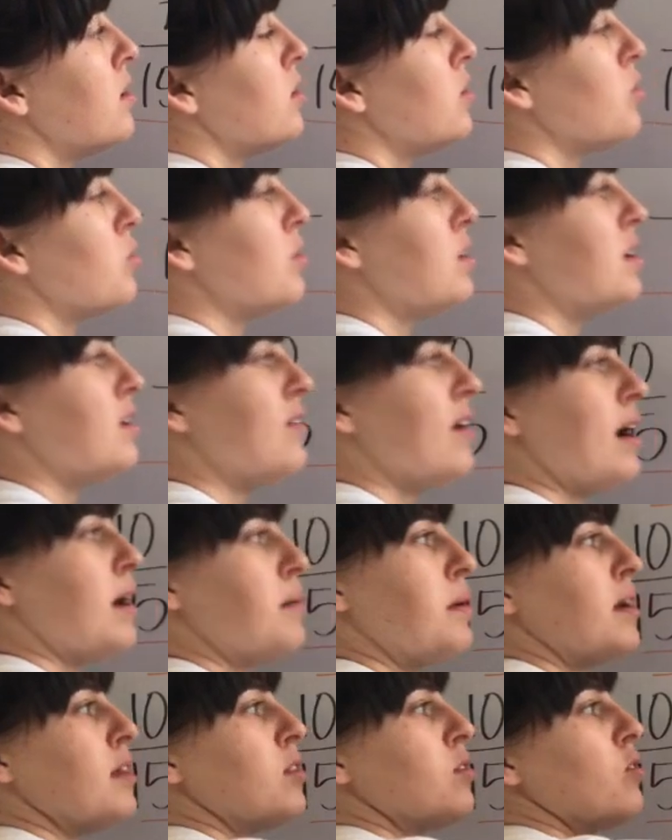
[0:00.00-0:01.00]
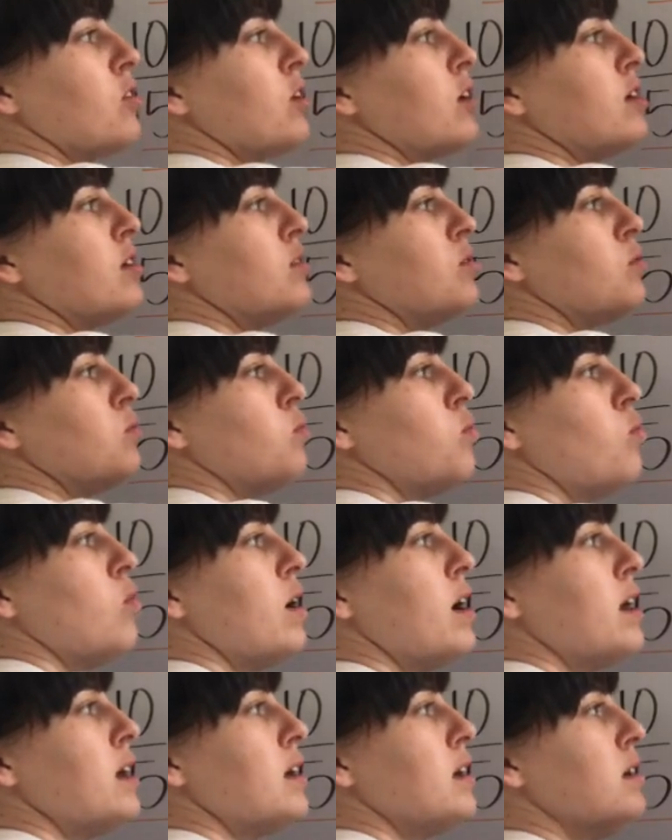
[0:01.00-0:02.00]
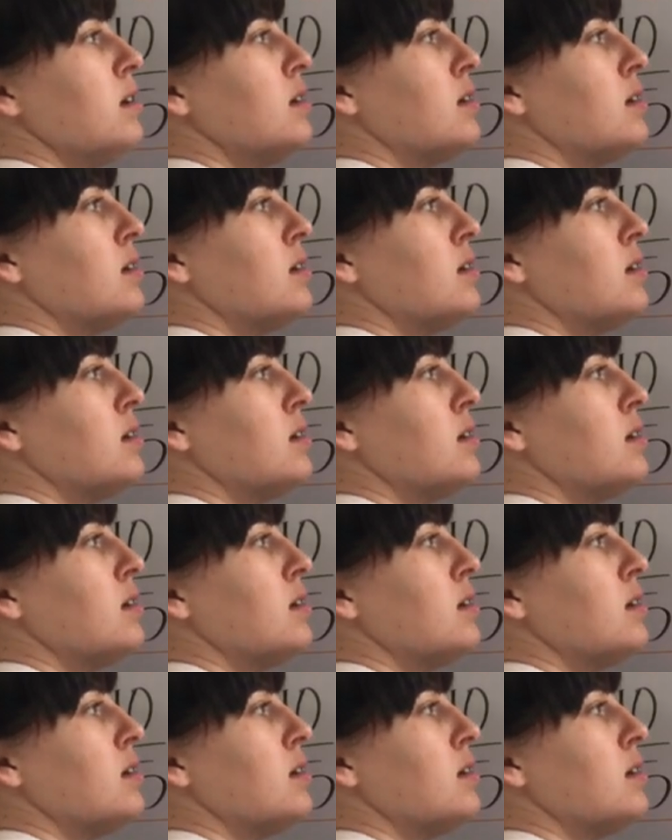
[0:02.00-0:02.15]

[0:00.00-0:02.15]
3 divided by 3 is 1.